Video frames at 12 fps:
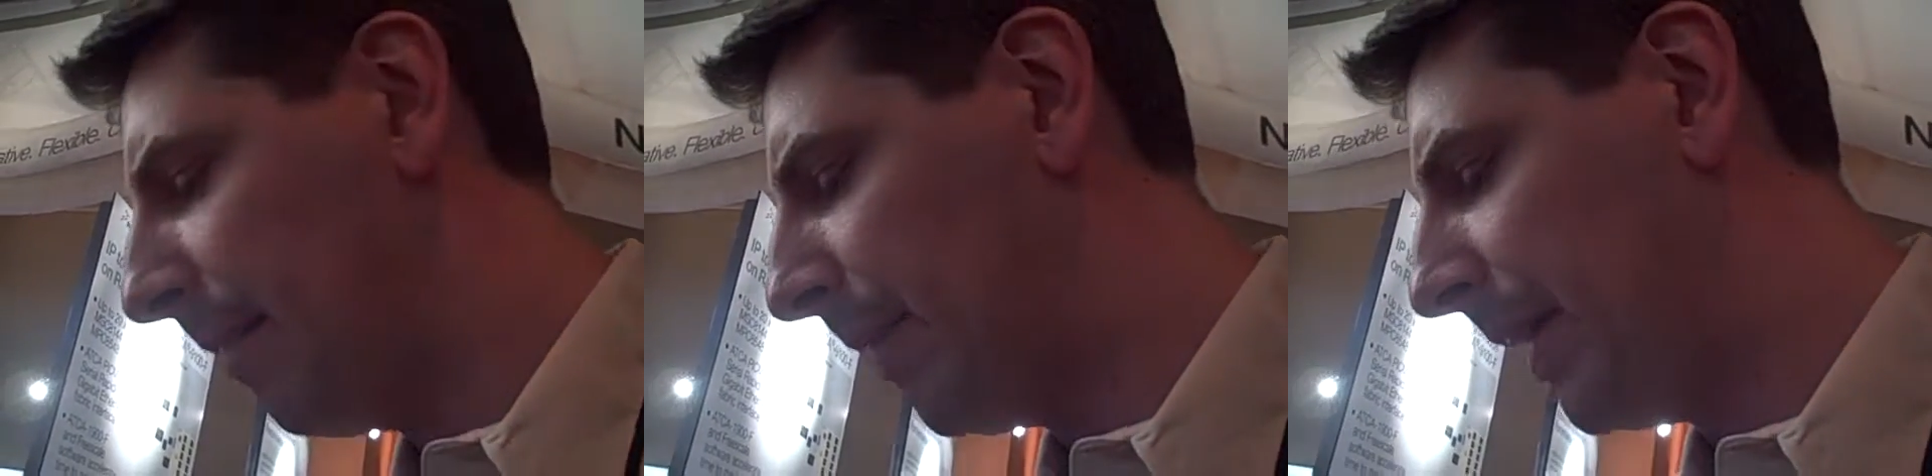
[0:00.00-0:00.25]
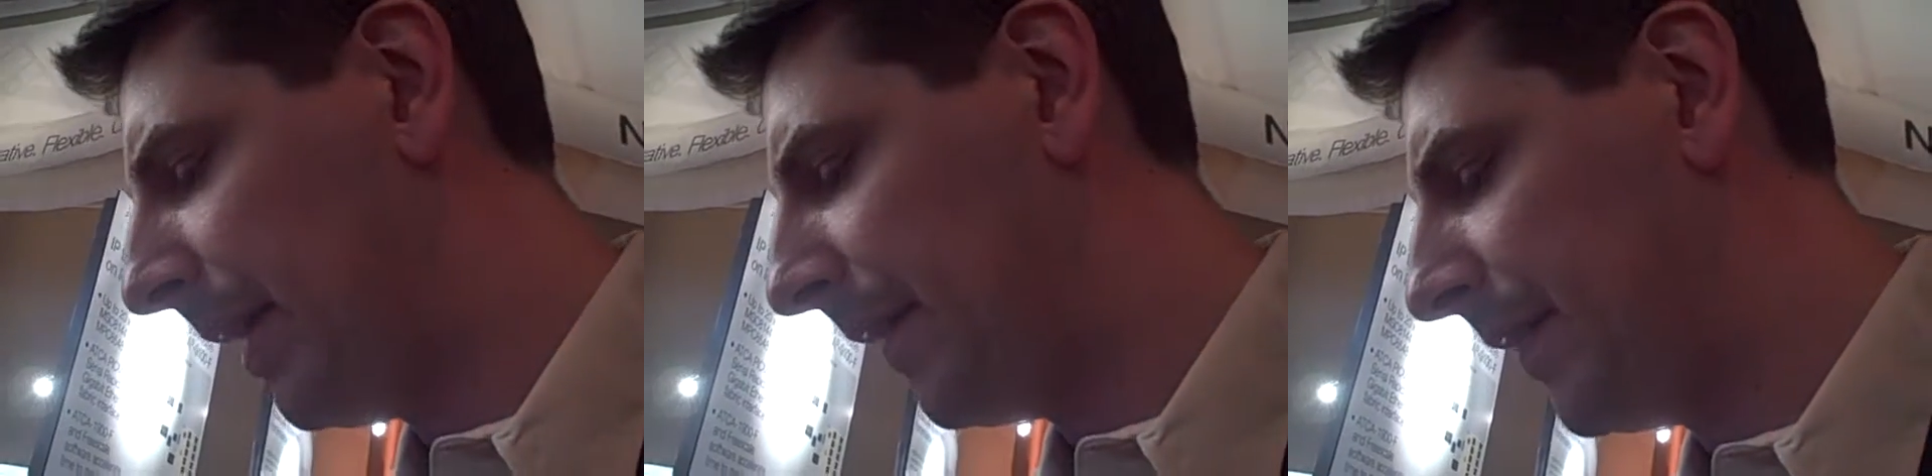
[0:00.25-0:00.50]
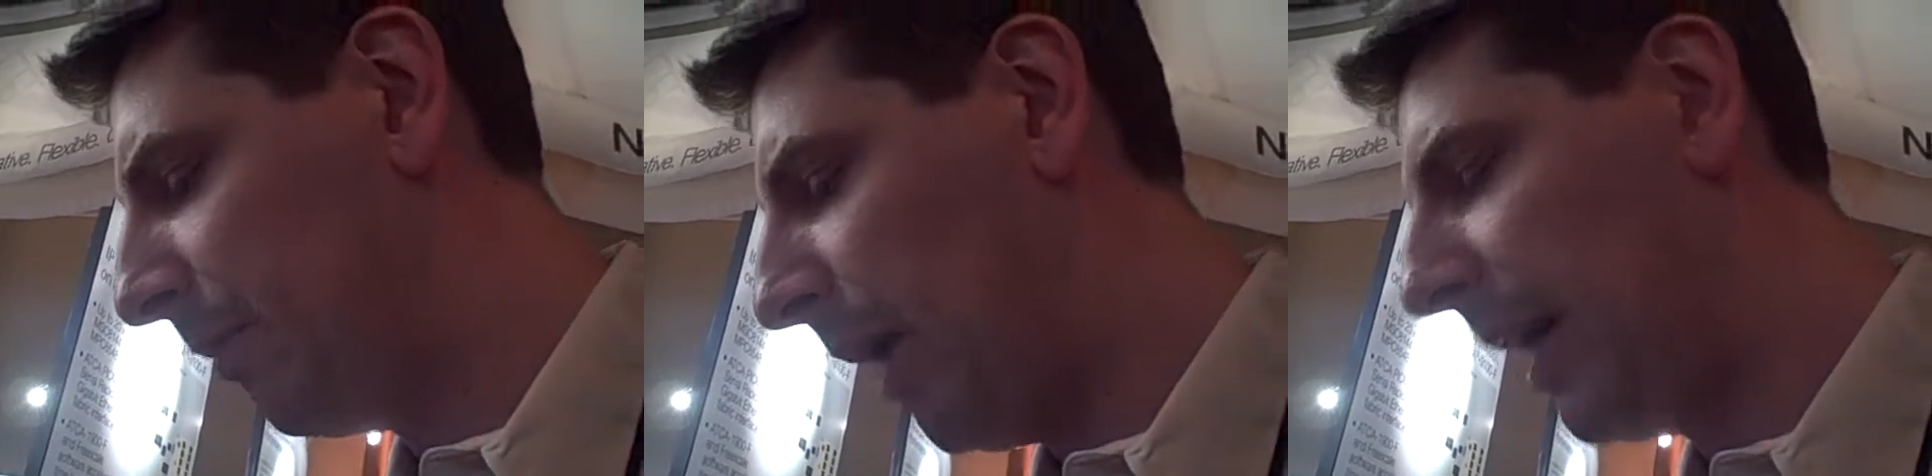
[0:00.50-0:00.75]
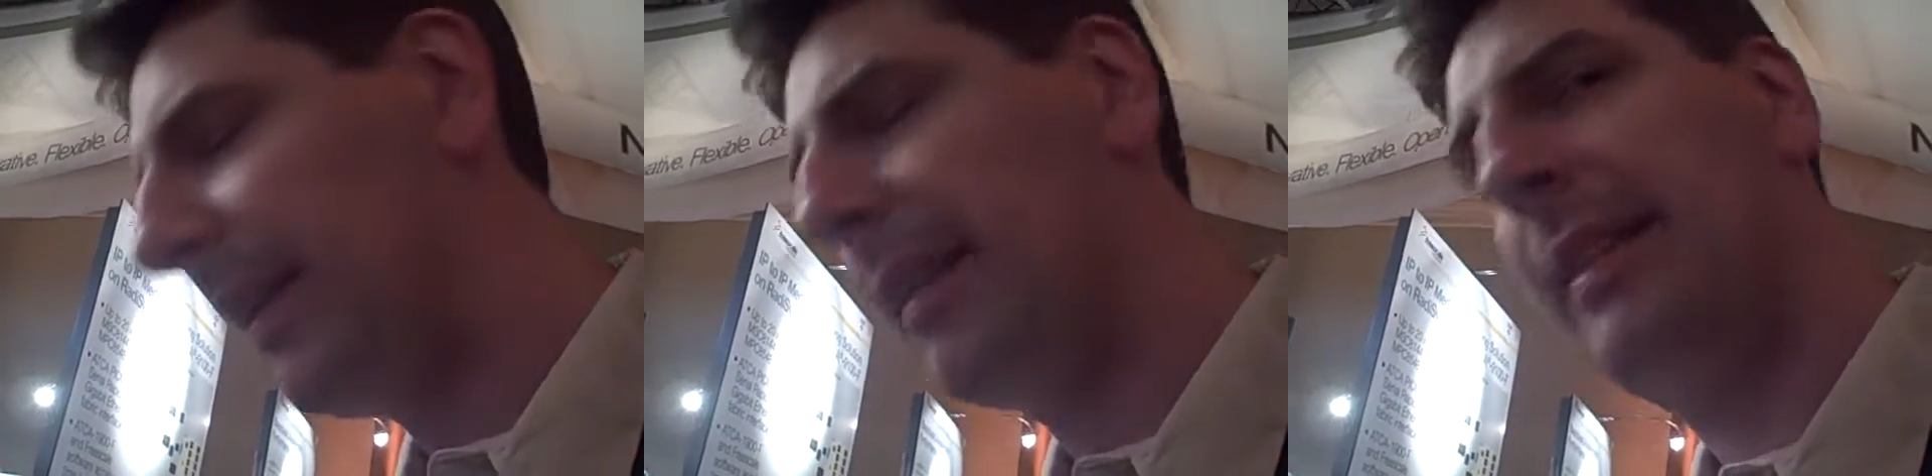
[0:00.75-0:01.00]
but on the
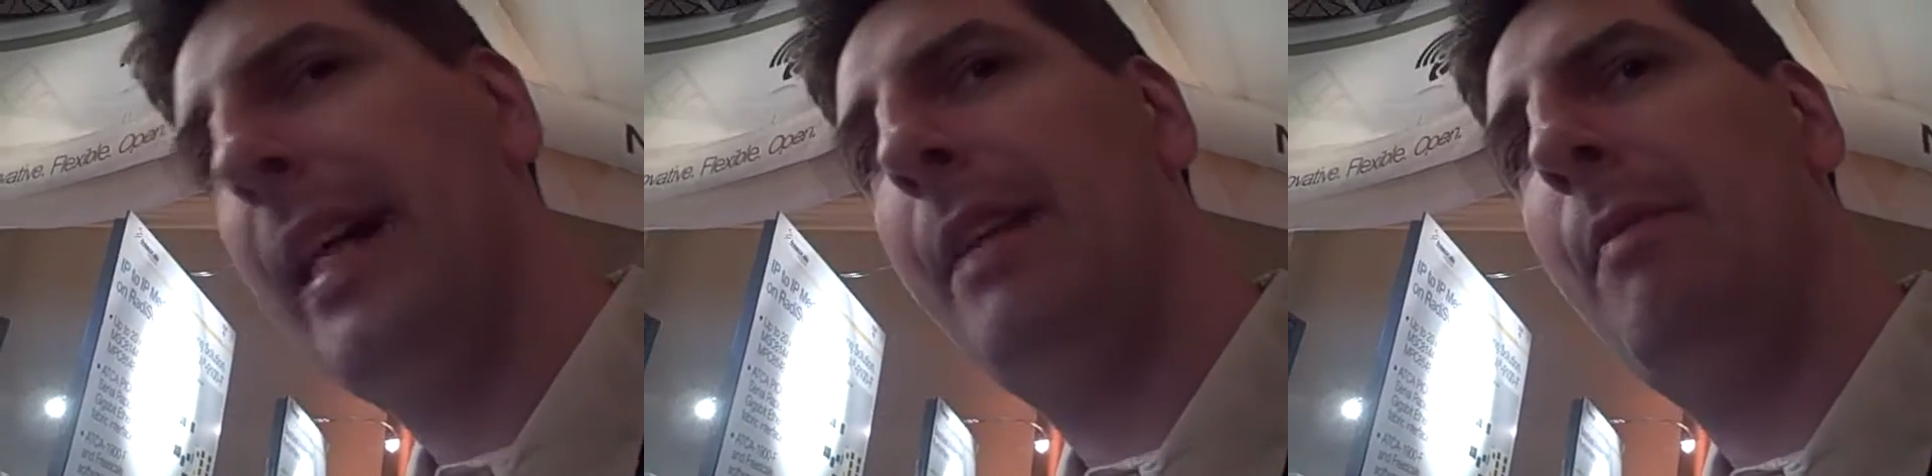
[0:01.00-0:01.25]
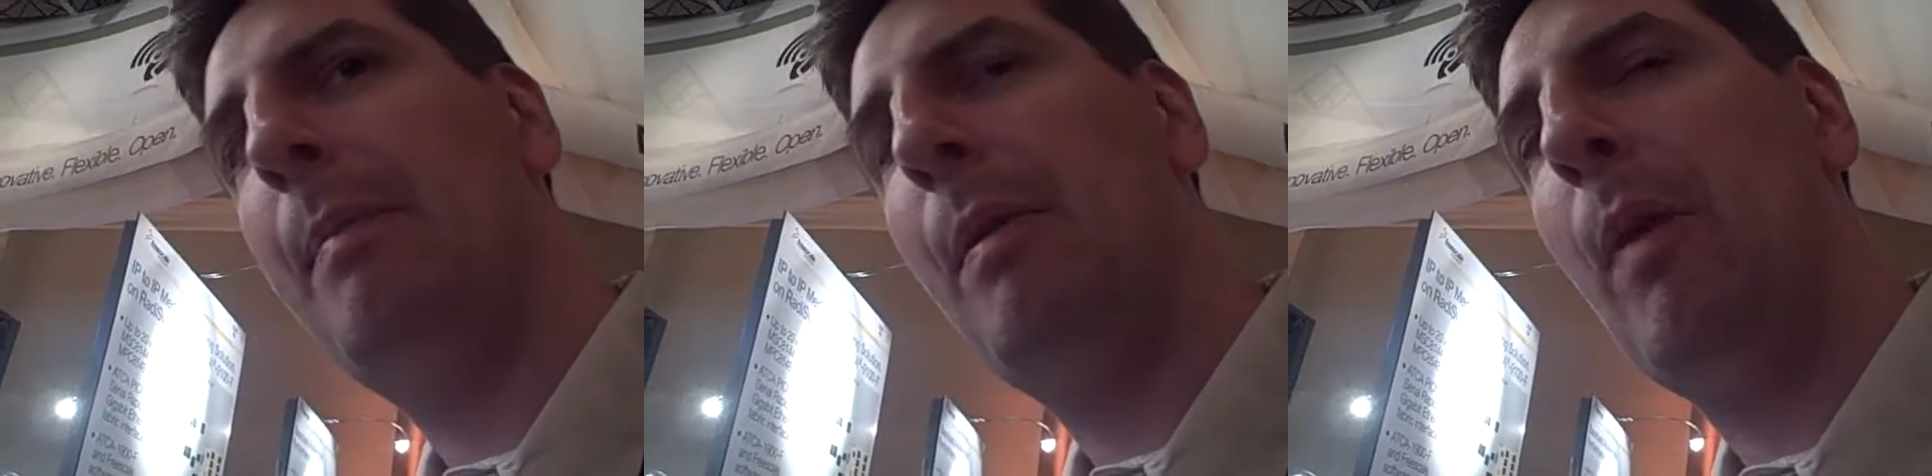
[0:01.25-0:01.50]
wireless side, it would be